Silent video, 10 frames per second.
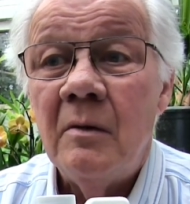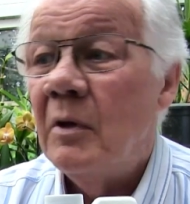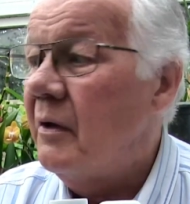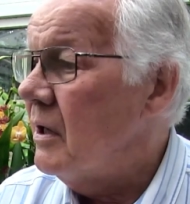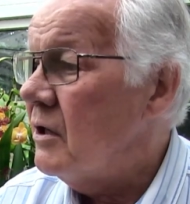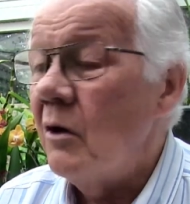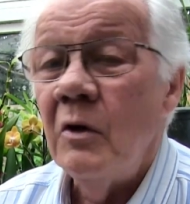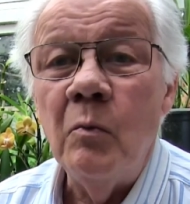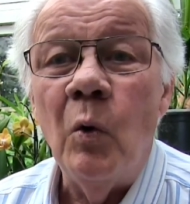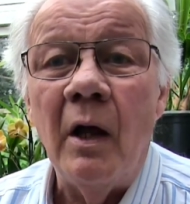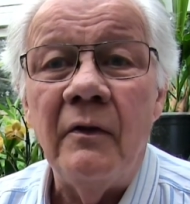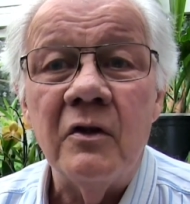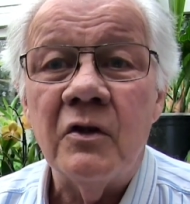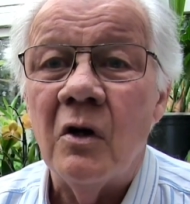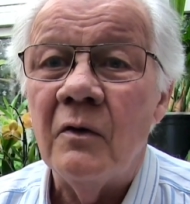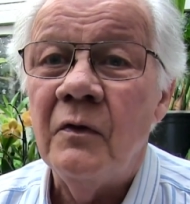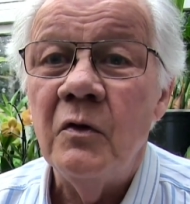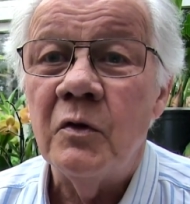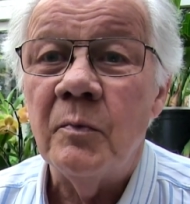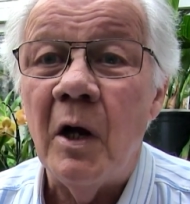But there's only one that's got a
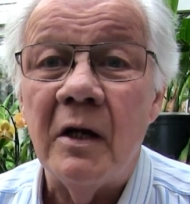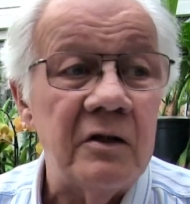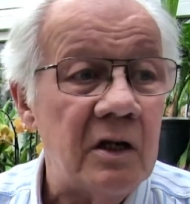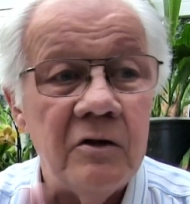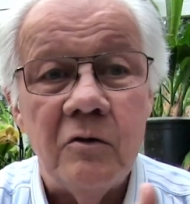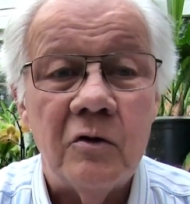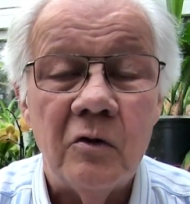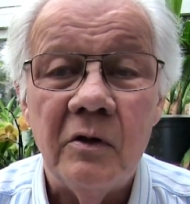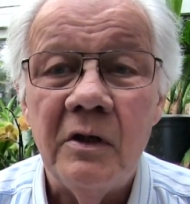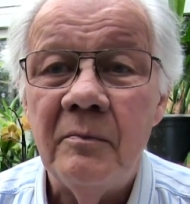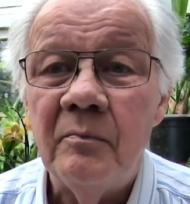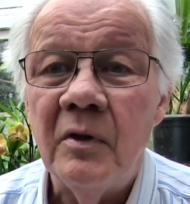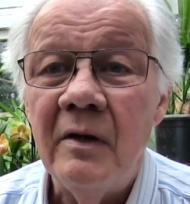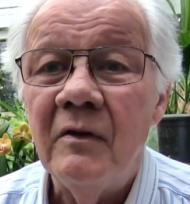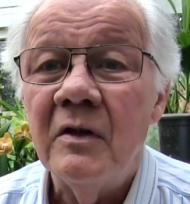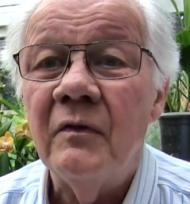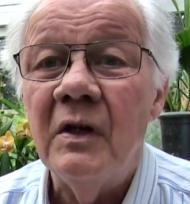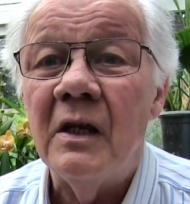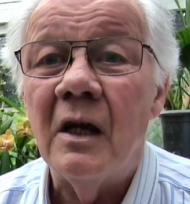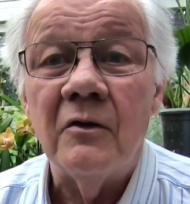few spikes, as you saw in the previous
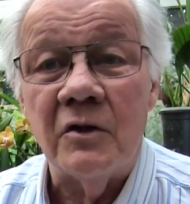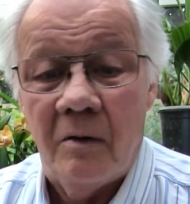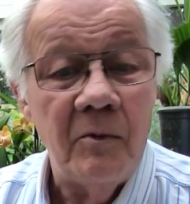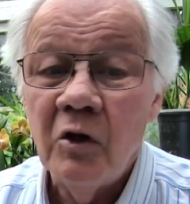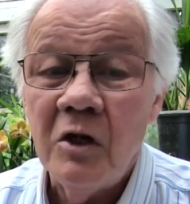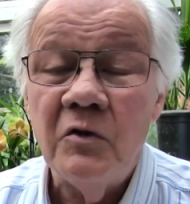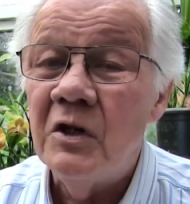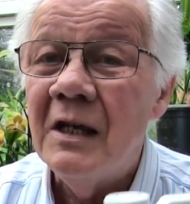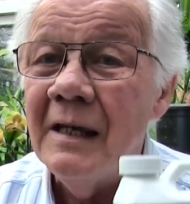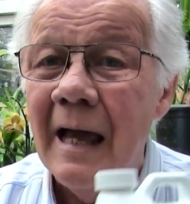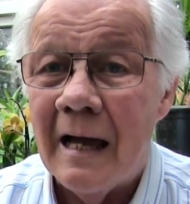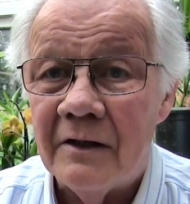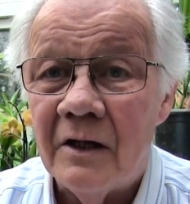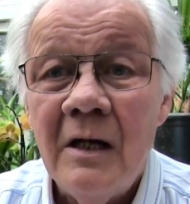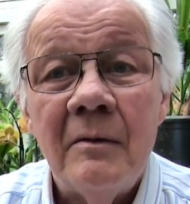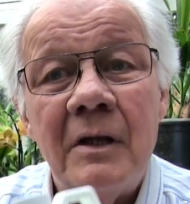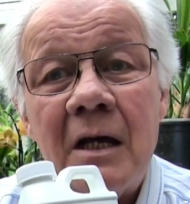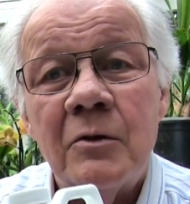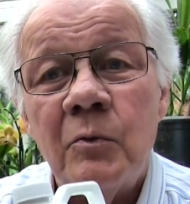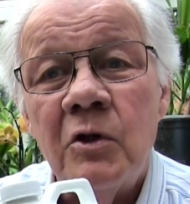video, so I'm not using it yet.
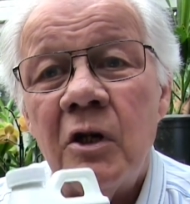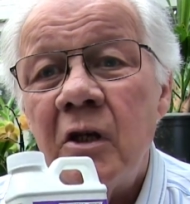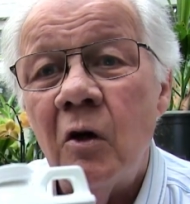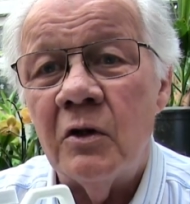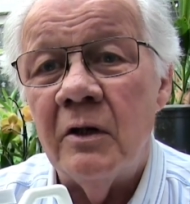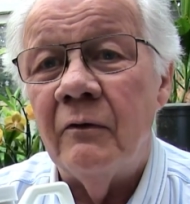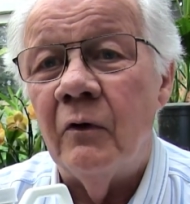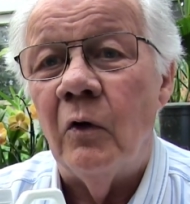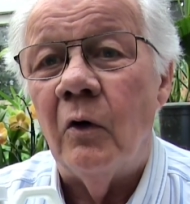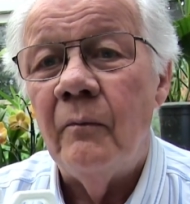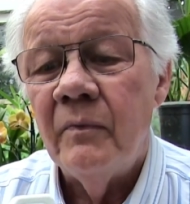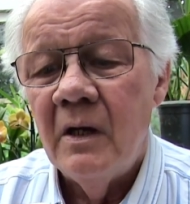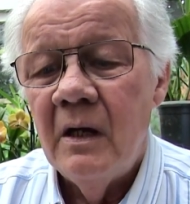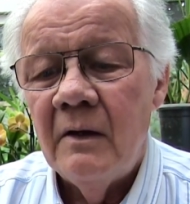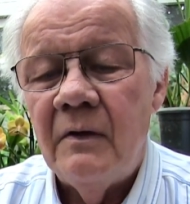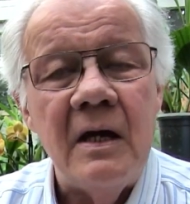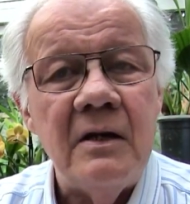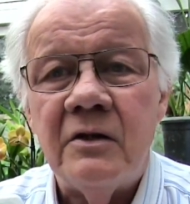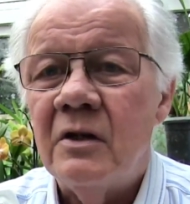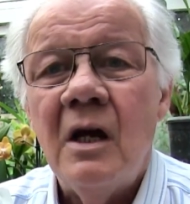That's what I got it for.
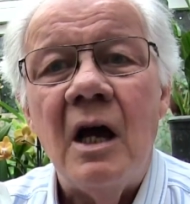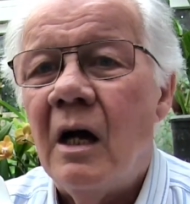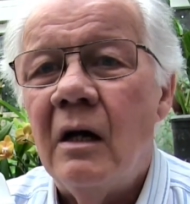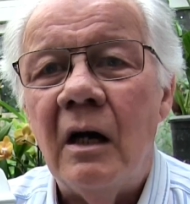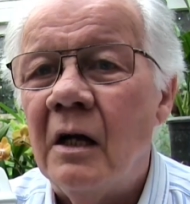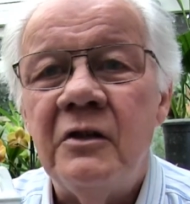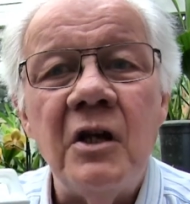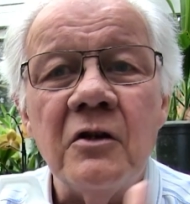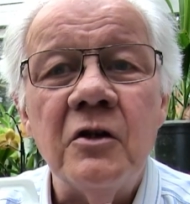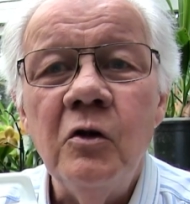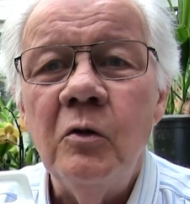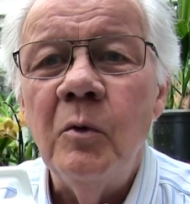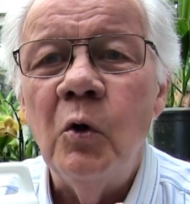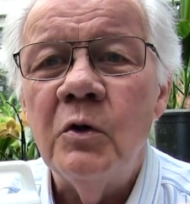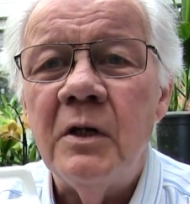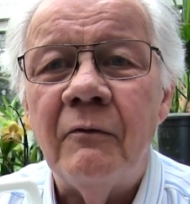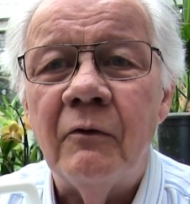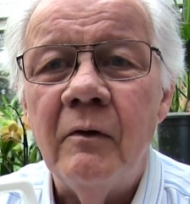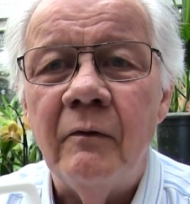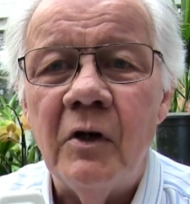There's a dozen or more
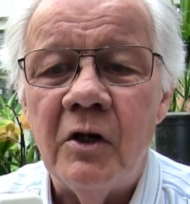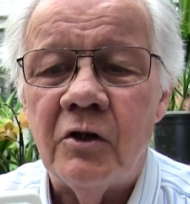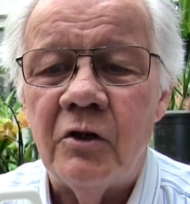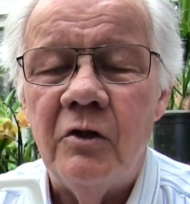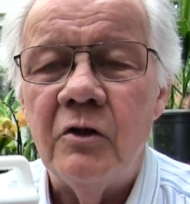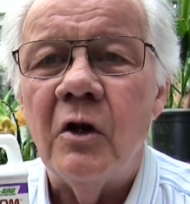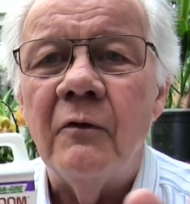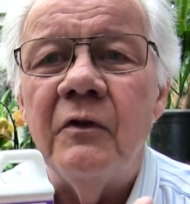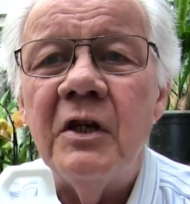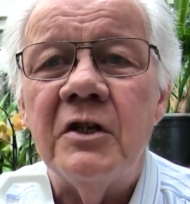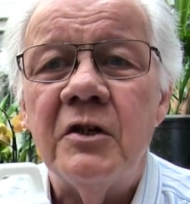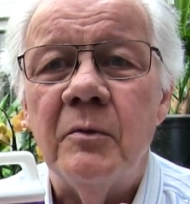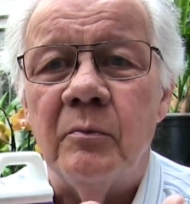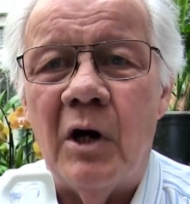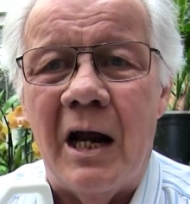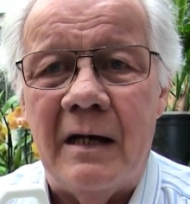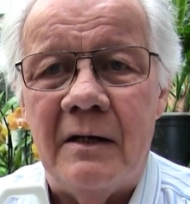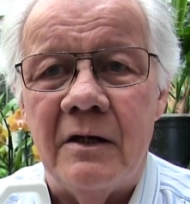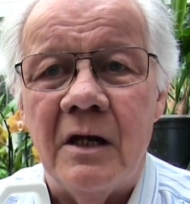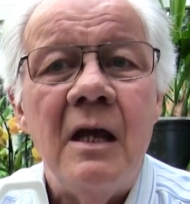different versions of this
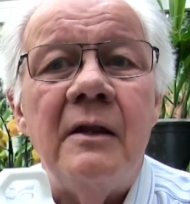brand.